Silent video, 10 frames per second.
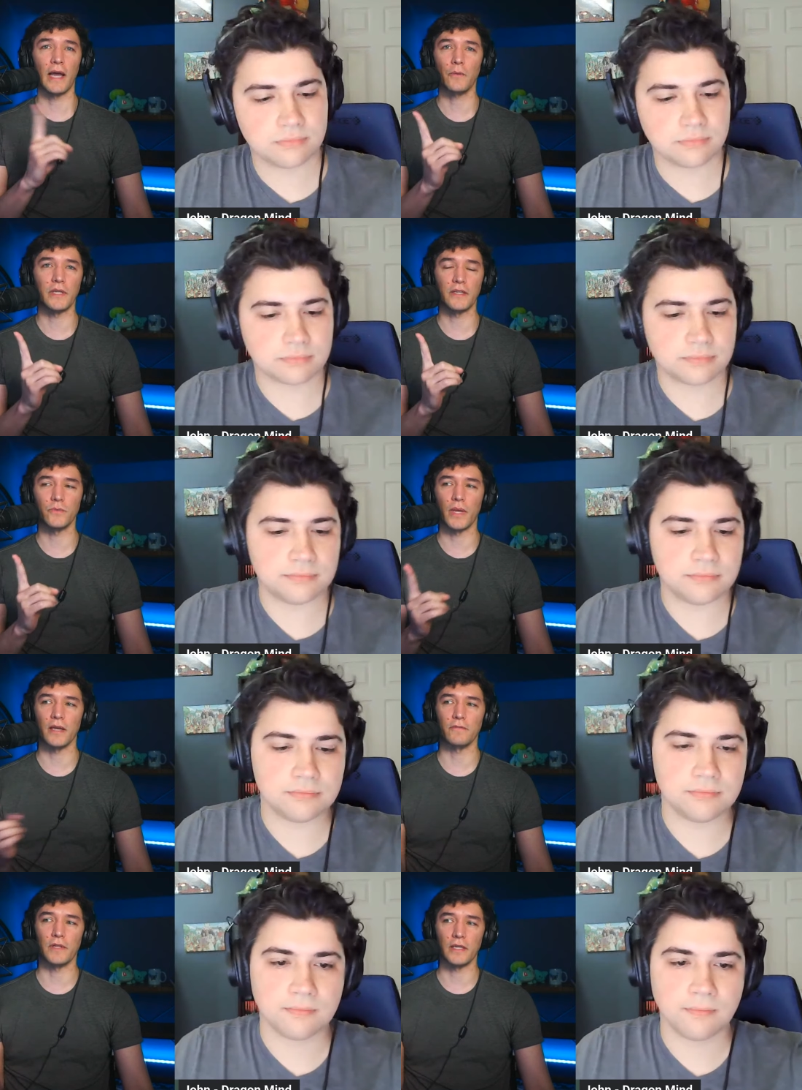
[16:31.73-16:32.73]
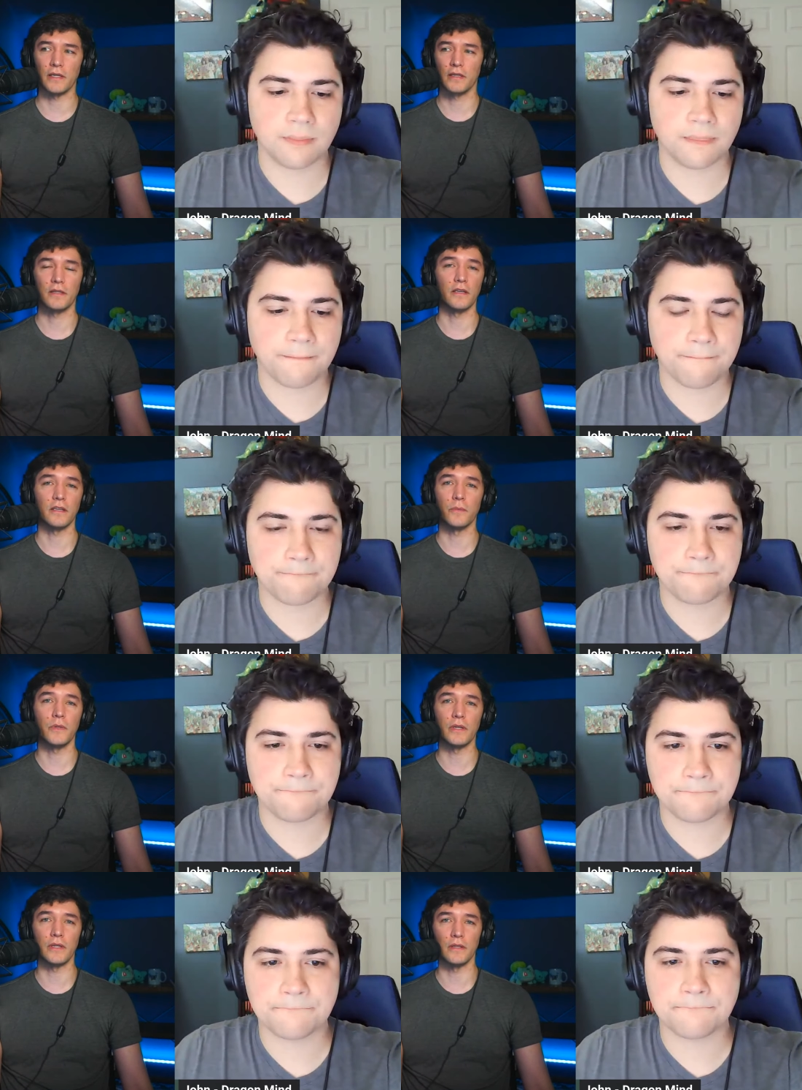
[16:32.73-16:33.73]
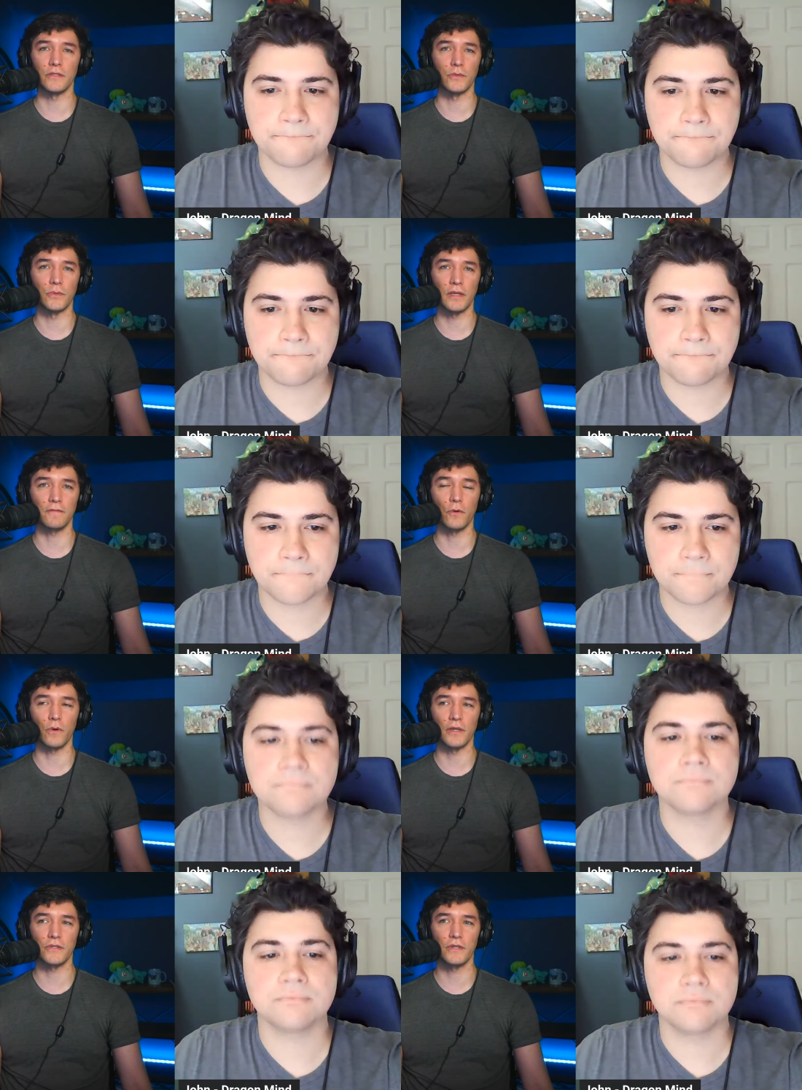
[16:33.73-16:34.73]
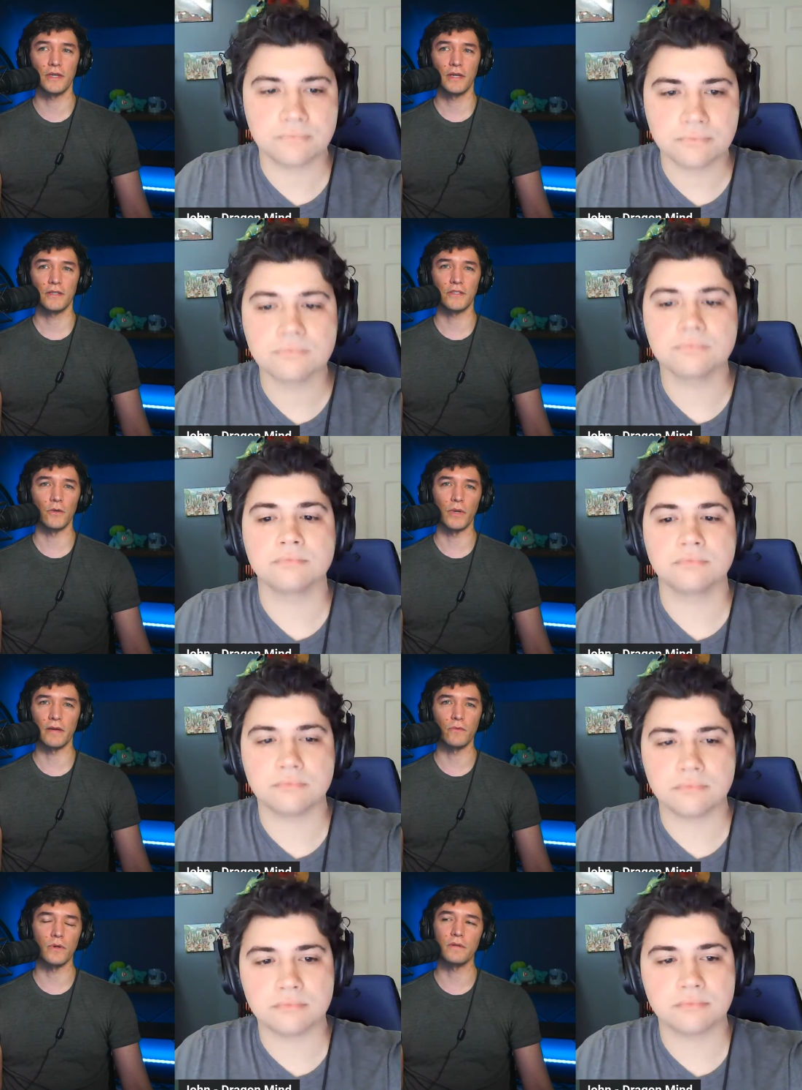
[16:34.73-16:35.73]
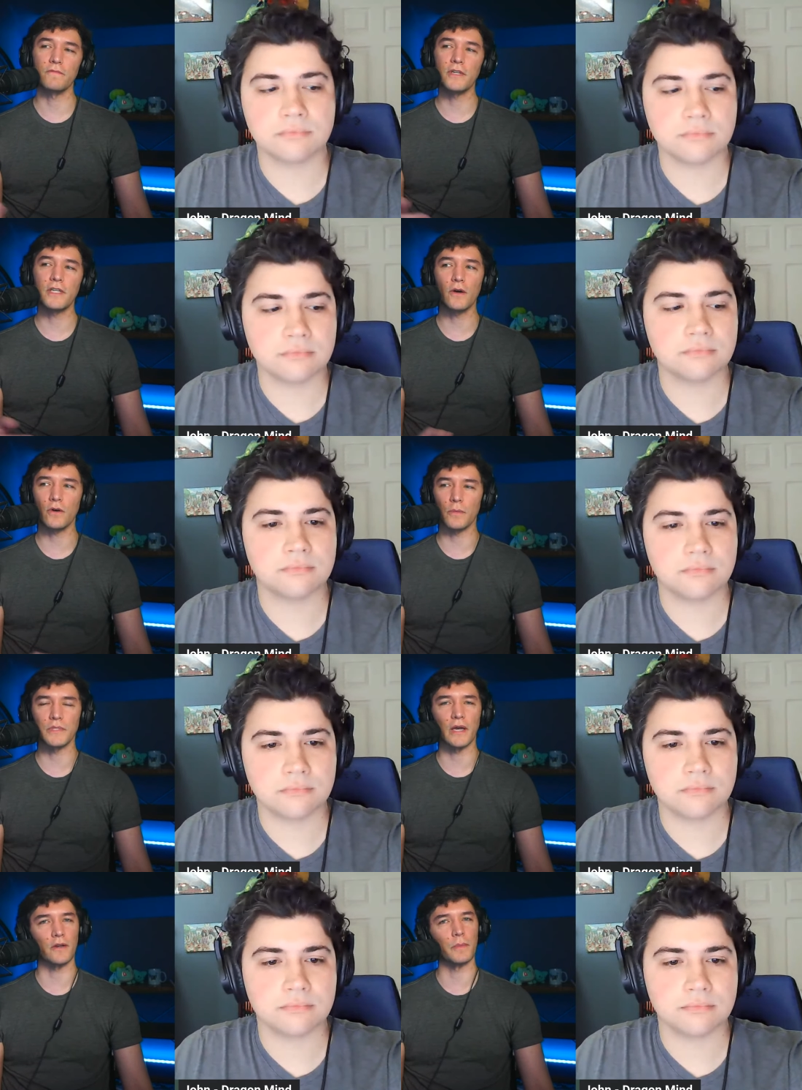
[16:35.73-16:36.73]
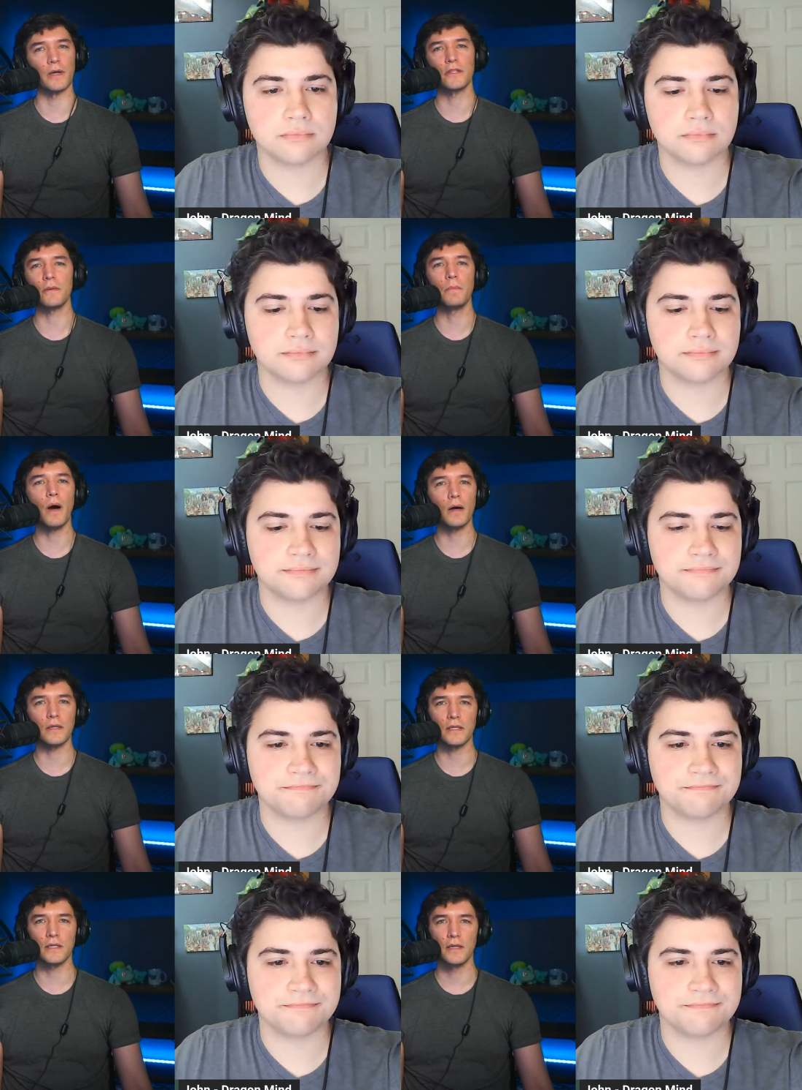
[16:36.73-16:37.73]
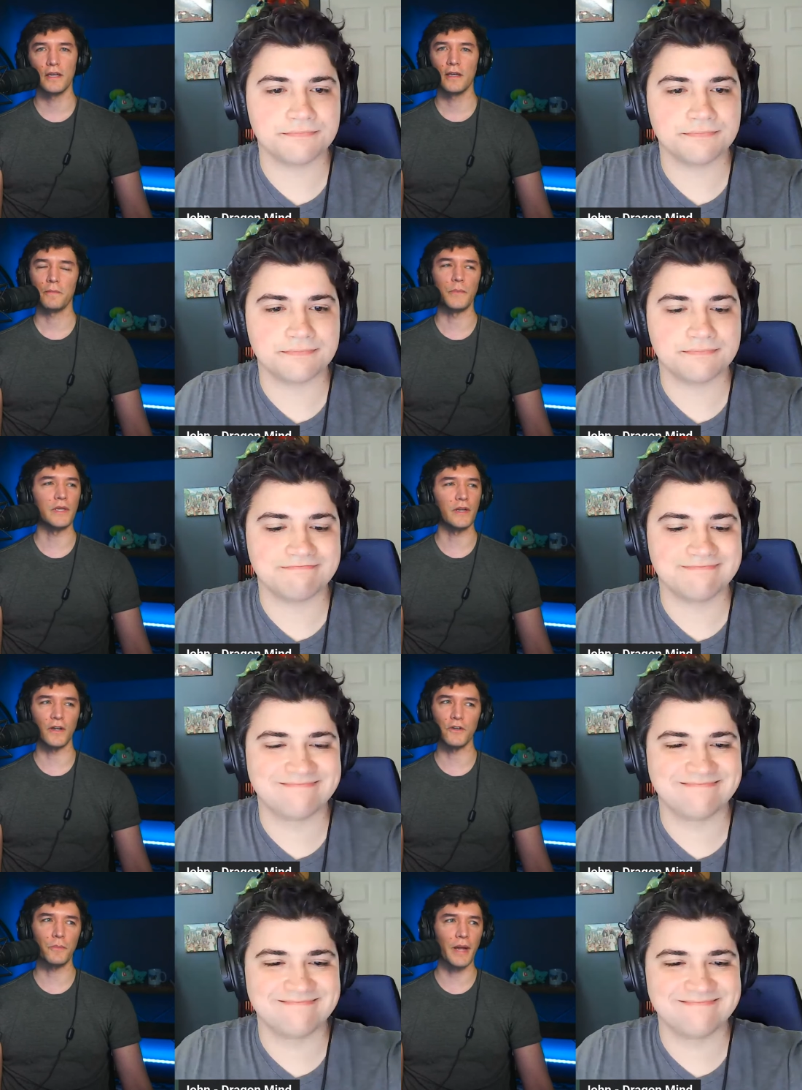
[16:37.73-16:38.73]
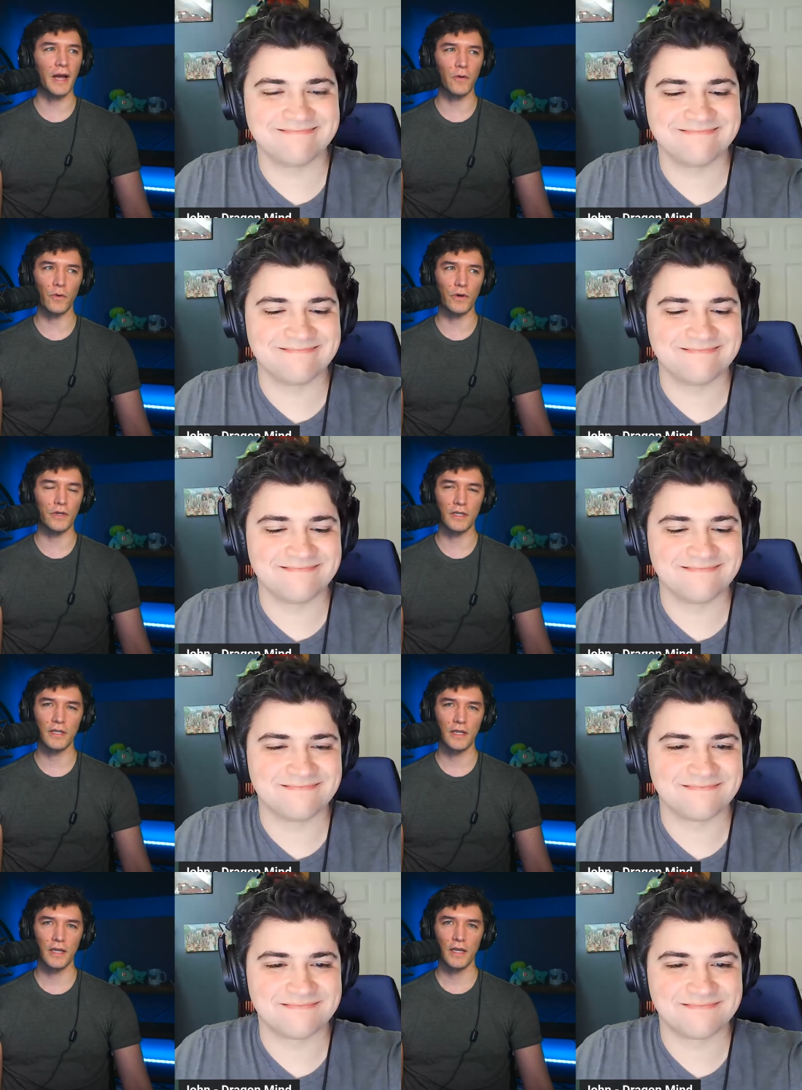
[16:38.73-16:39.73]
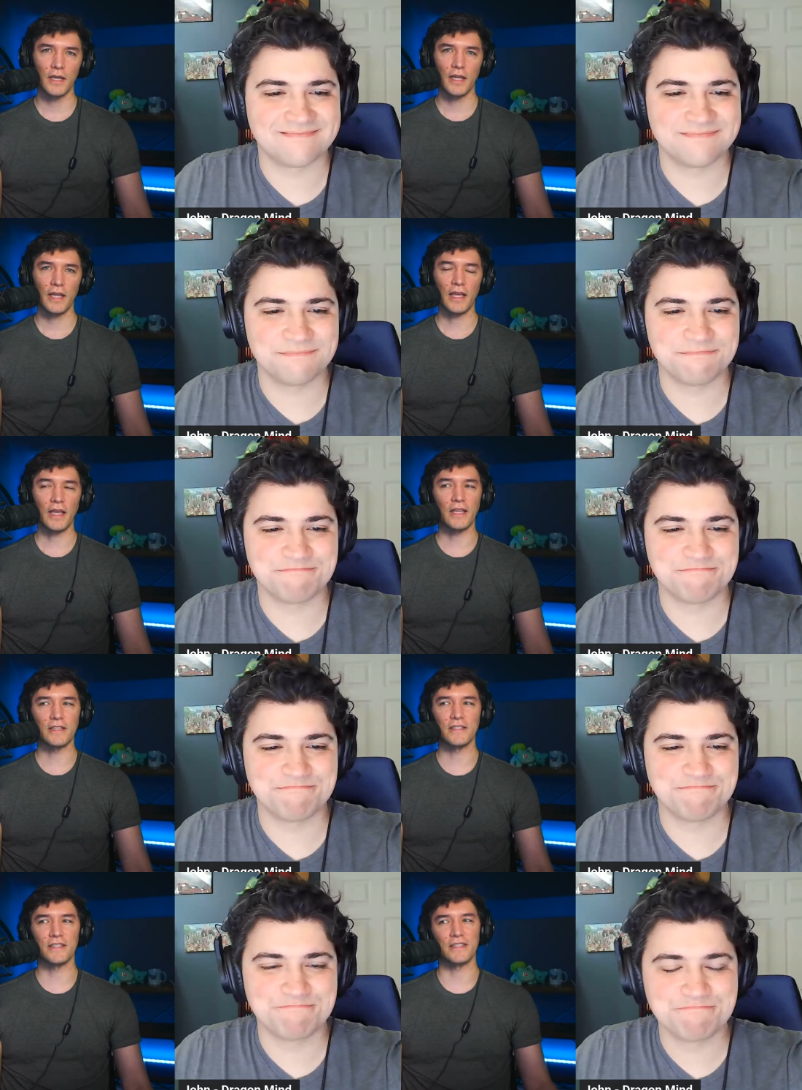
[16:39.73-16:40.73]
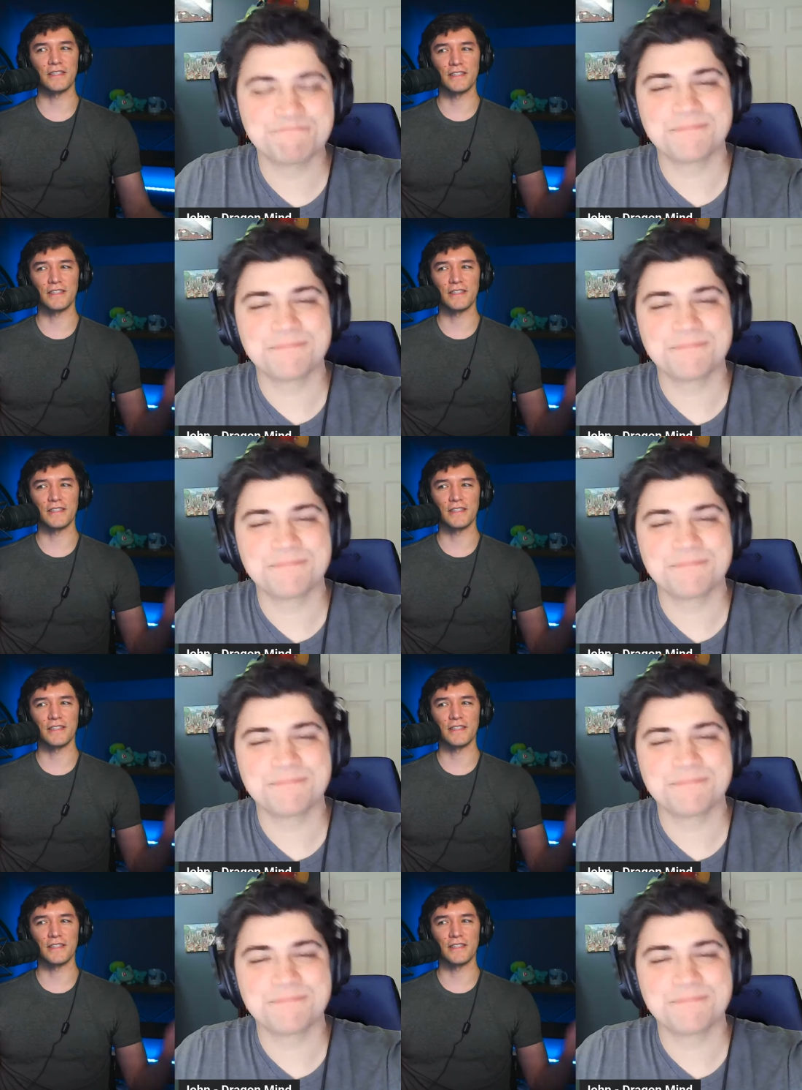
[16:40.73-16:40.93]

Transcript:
Speaker 1: nowadays we have like the community that's doing that for us. So whenever a video comes out about the monk being underpowered, it's